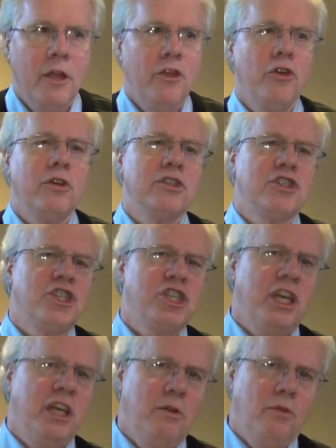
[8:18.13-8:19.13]
you can
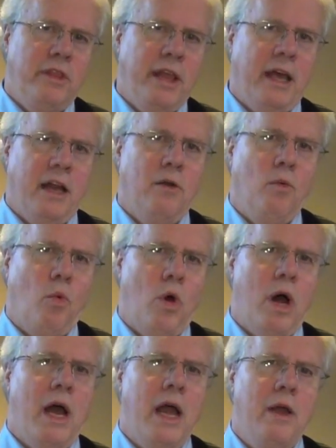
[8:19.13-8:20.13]
see then
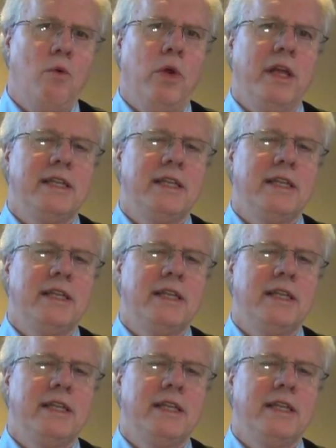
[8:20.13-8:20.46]
why we